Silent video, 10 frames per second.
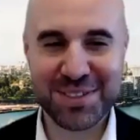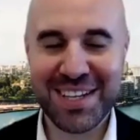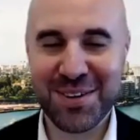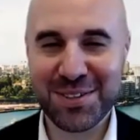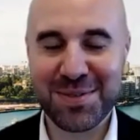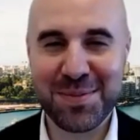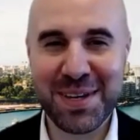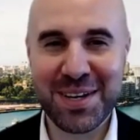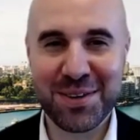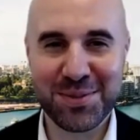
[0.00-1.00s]
Awesome to be here
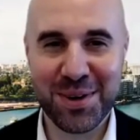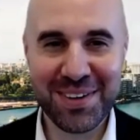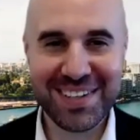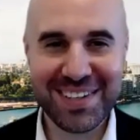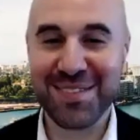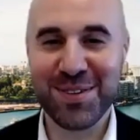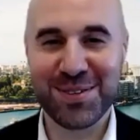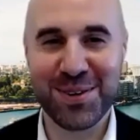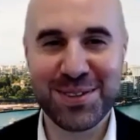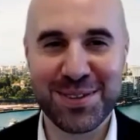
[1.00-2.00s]
as well. And yeah, it feels
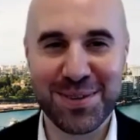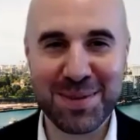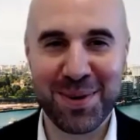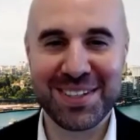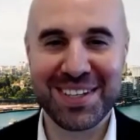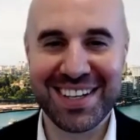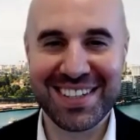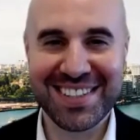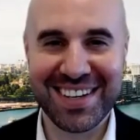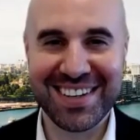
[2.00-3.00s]
awesome to be a
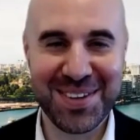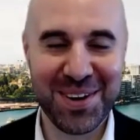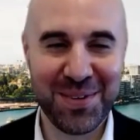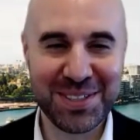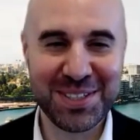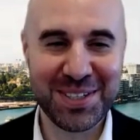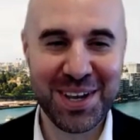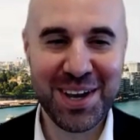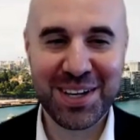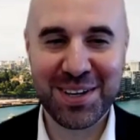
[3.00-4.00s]
podcaster. Once you
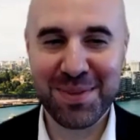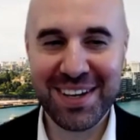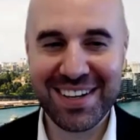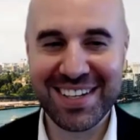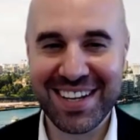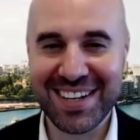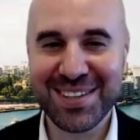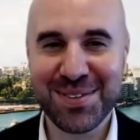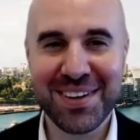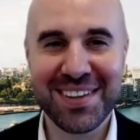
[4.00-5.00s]
commit and you get
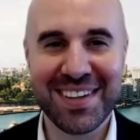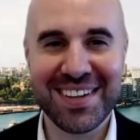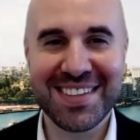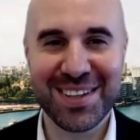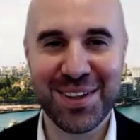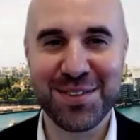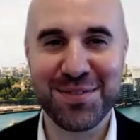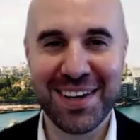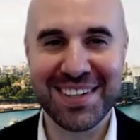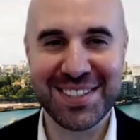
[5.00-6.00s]
into it, then it's a lot of
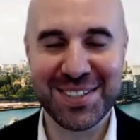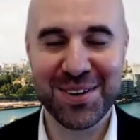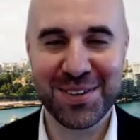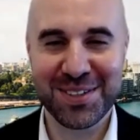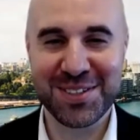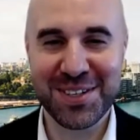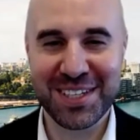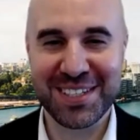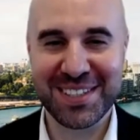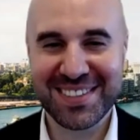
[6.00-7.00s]
fun as you go along the journey.